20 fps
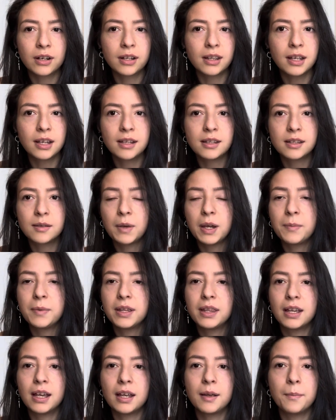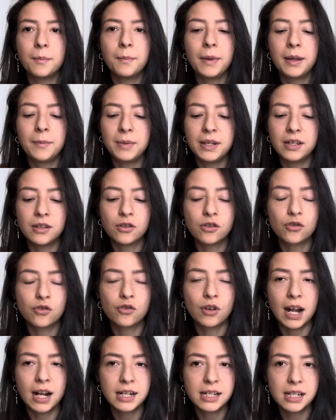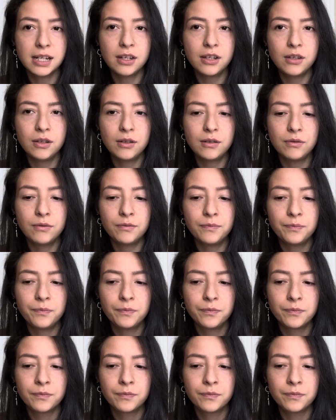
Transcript: are things maybe that may be distracting you.